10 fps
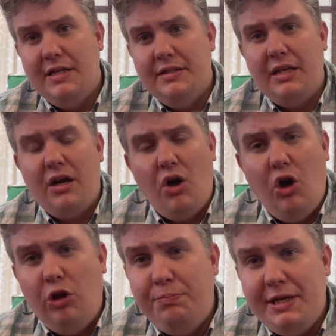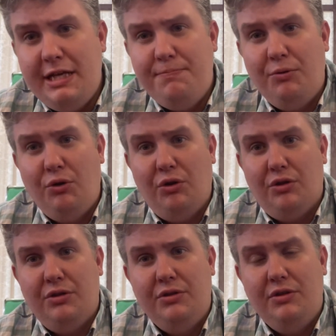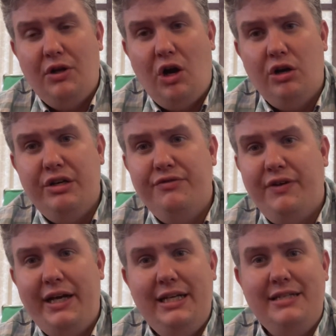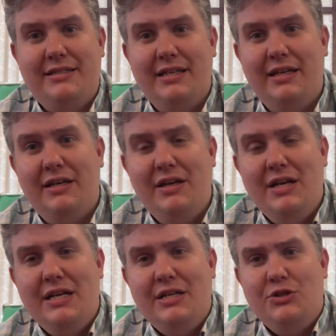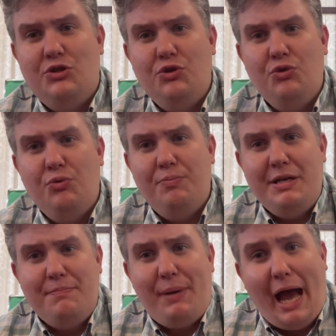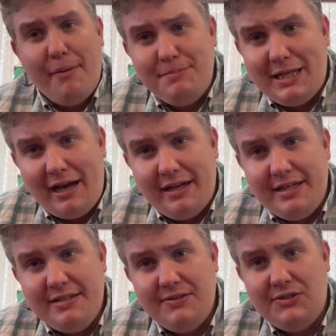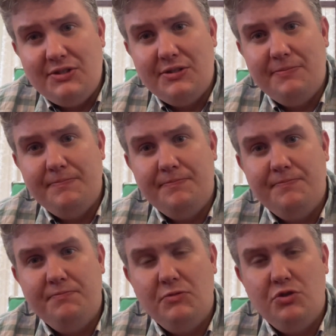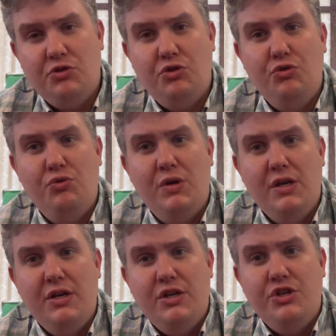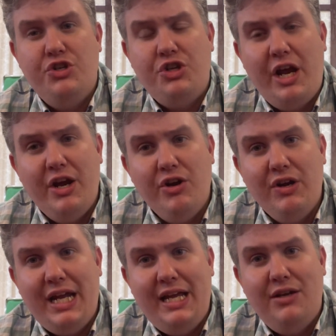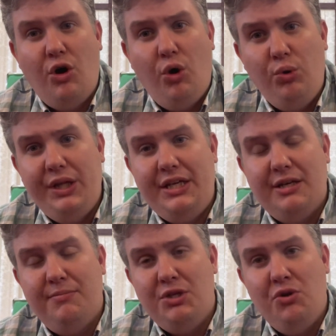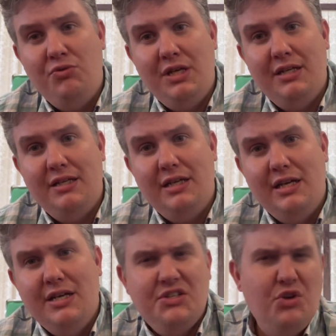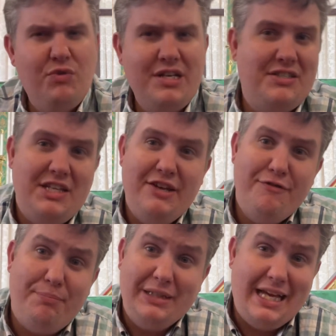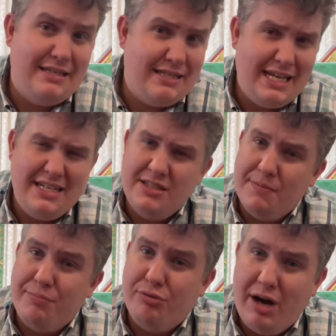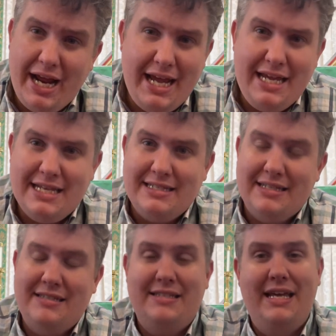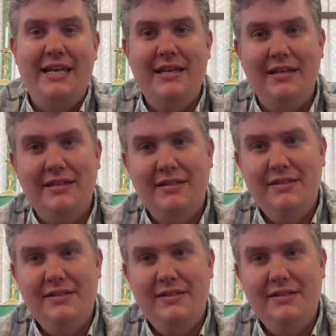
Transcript: that all people are invited to be baptized, to share in Holy Communion, to receive blessing, to pray and to sing.